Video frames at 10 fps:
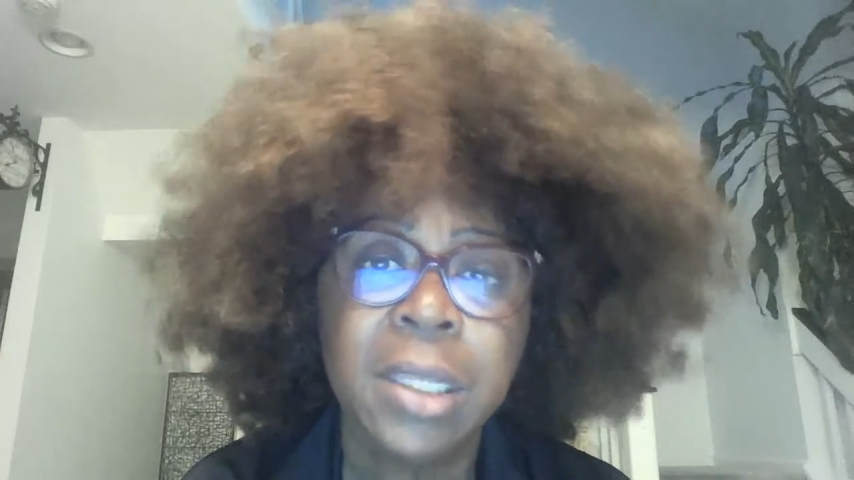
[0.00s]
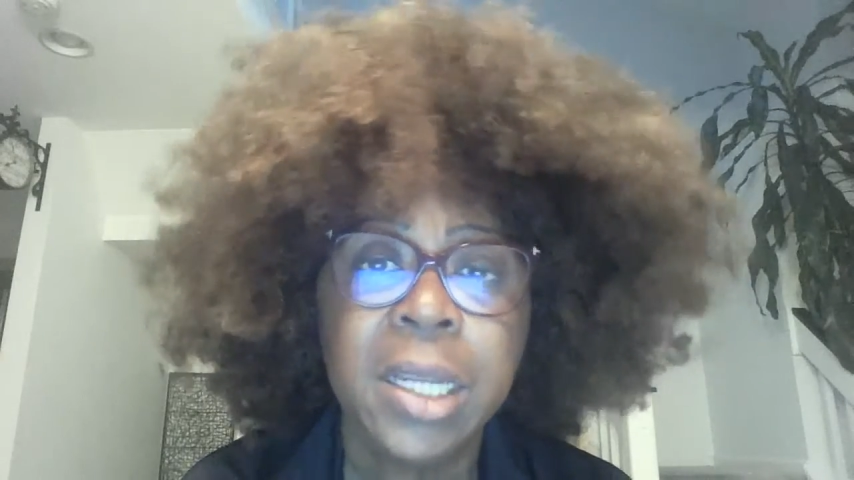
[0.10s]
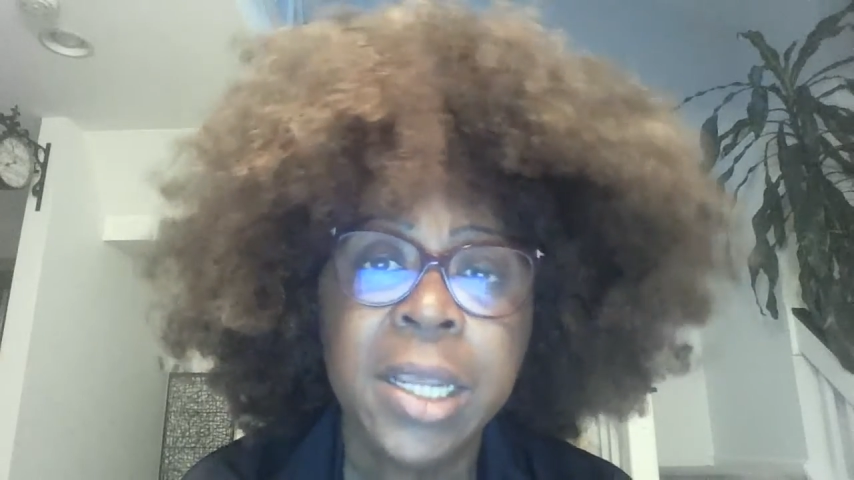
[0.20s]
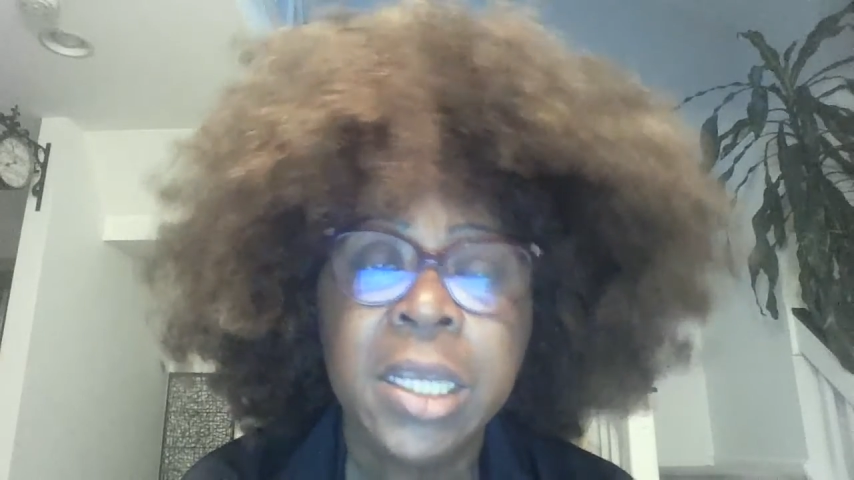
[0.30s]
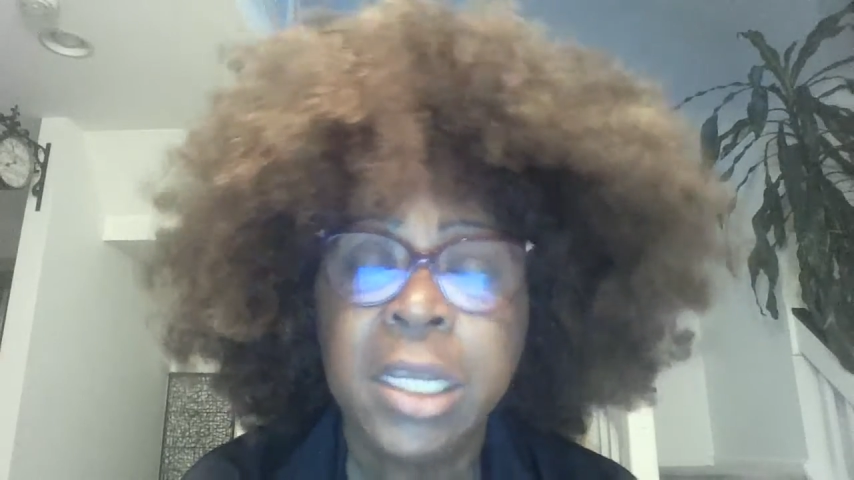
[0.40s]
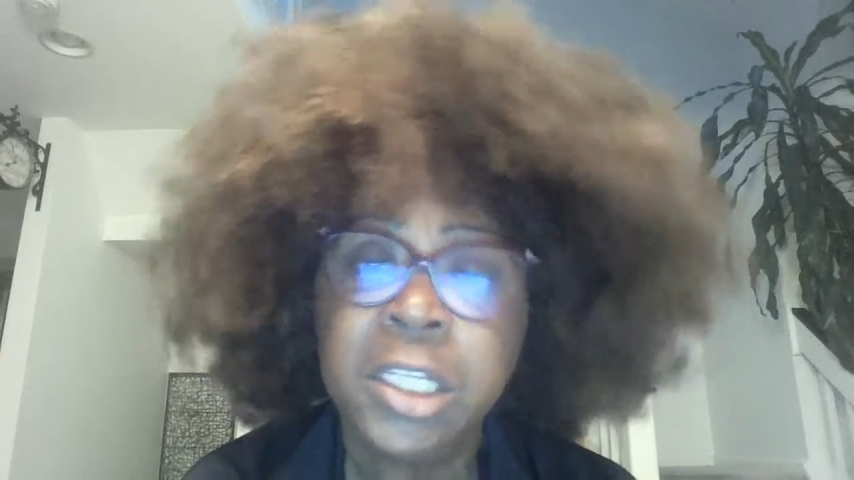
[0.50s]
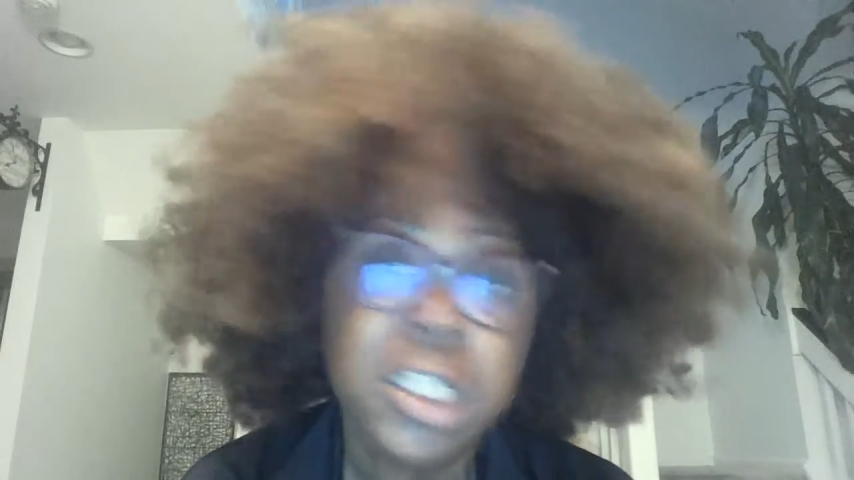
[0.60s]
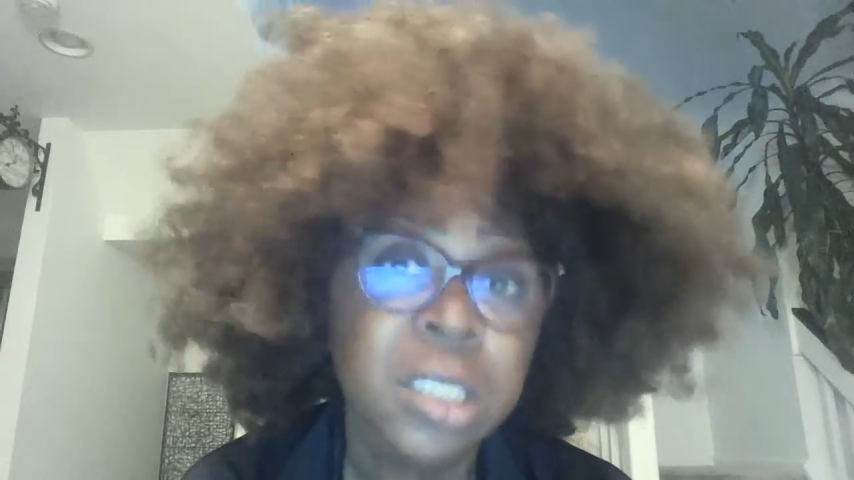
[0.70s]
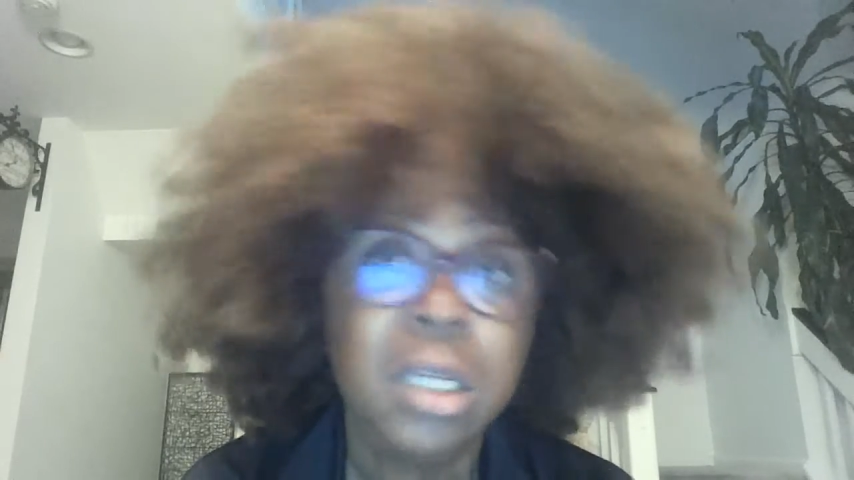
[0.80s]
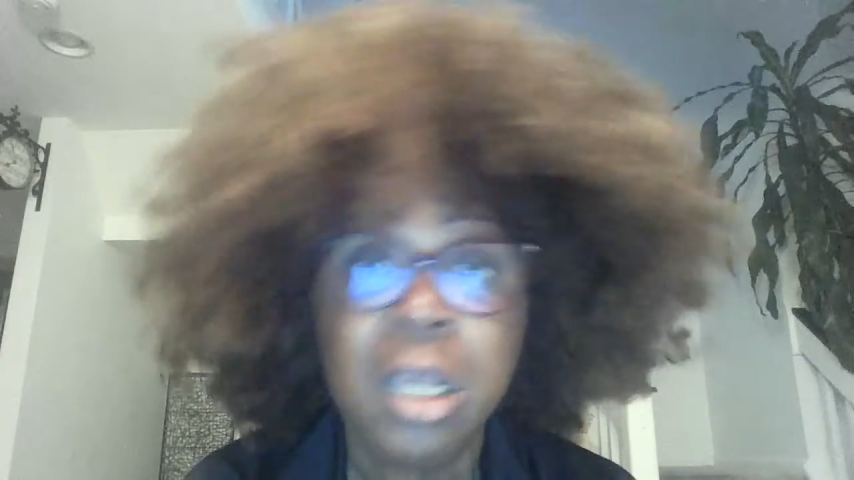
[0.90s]
And
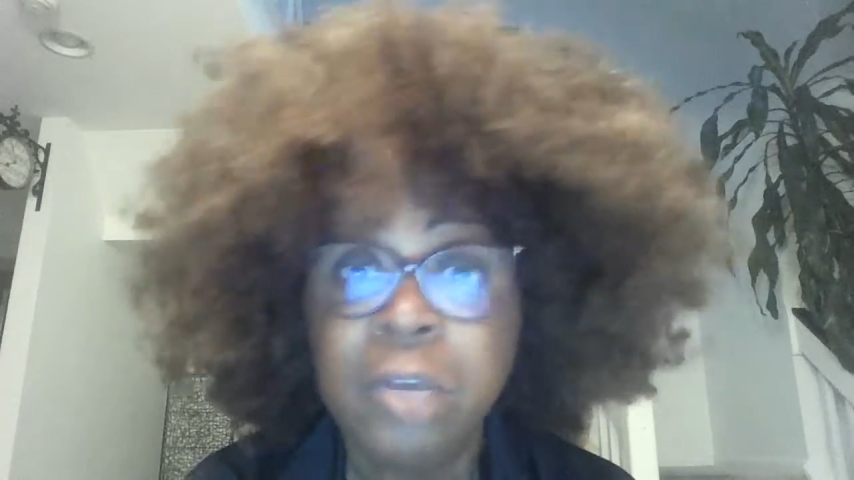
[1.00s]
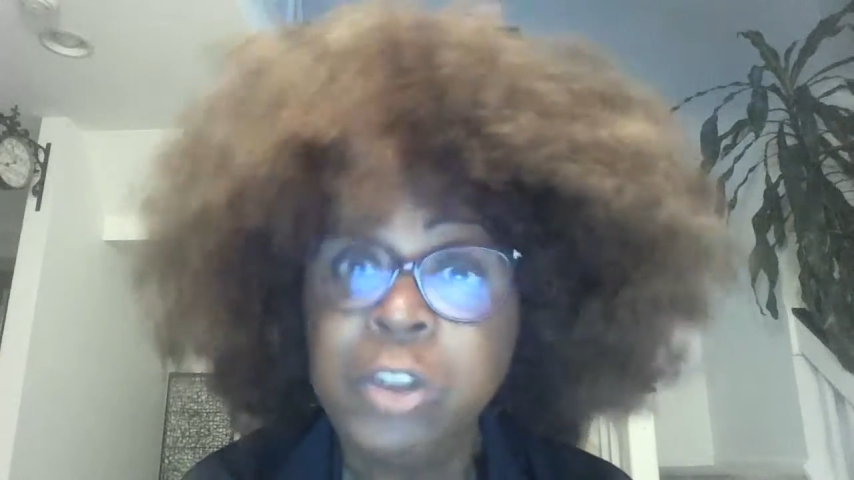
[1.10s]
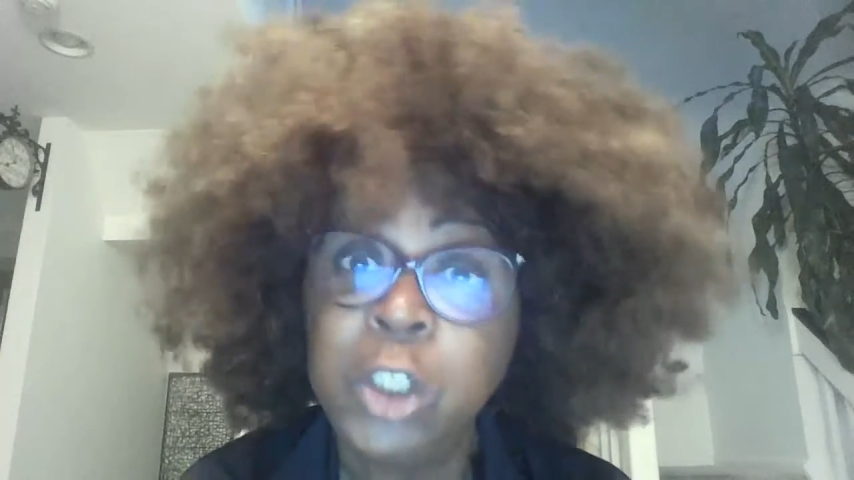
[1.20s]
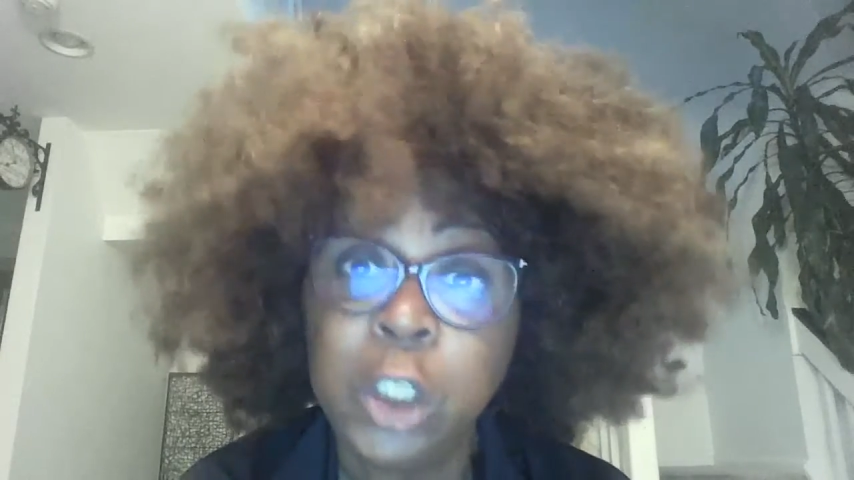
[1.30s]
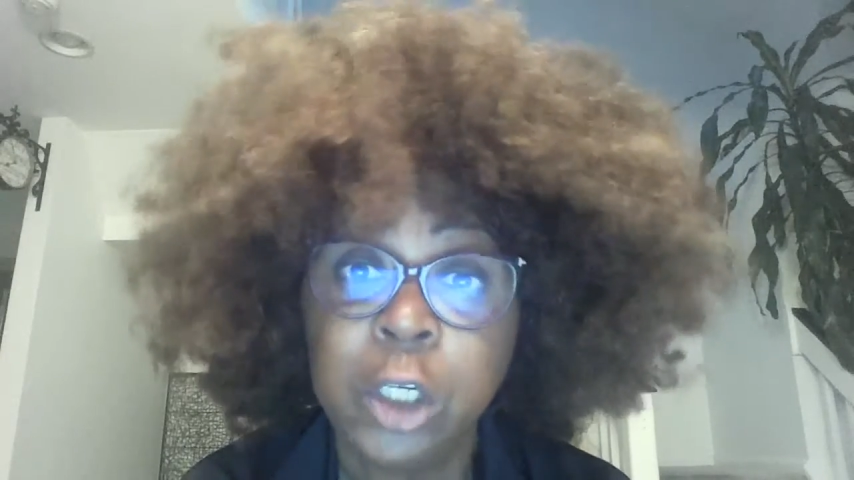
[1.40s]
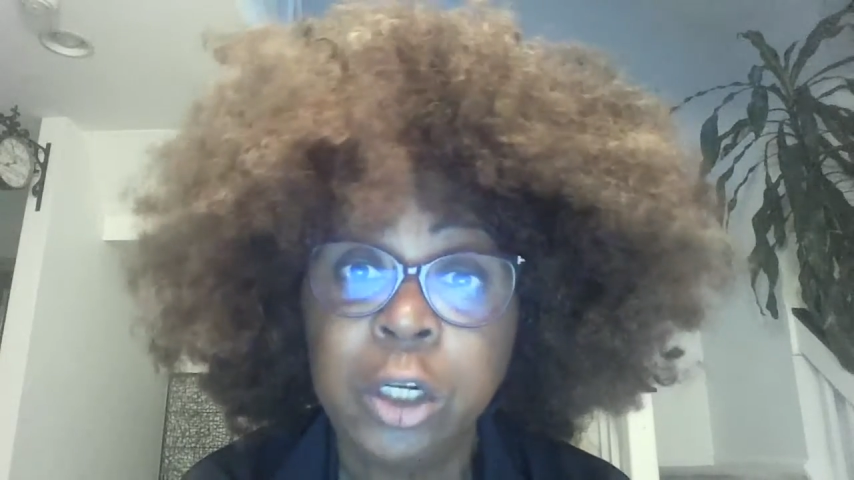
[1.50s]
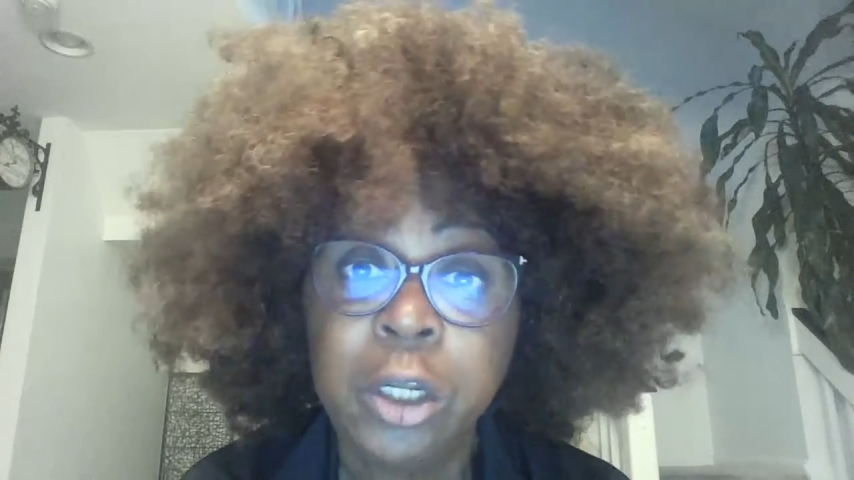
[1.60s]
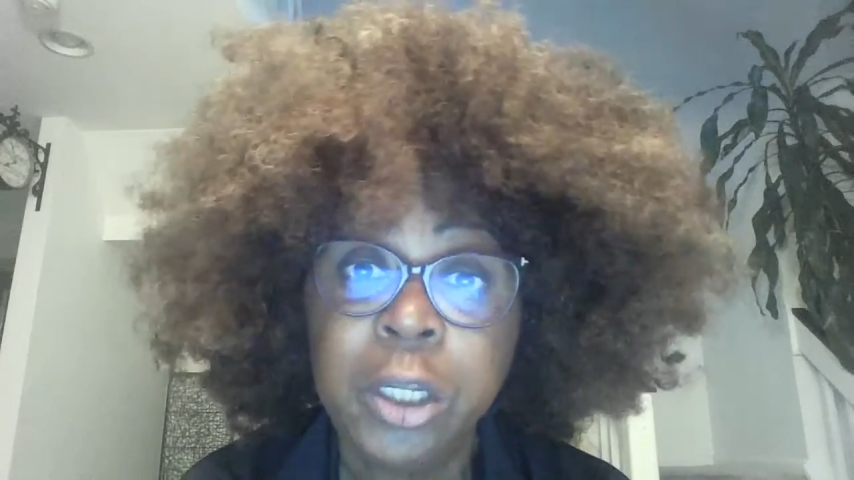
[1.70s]
she loves sugar.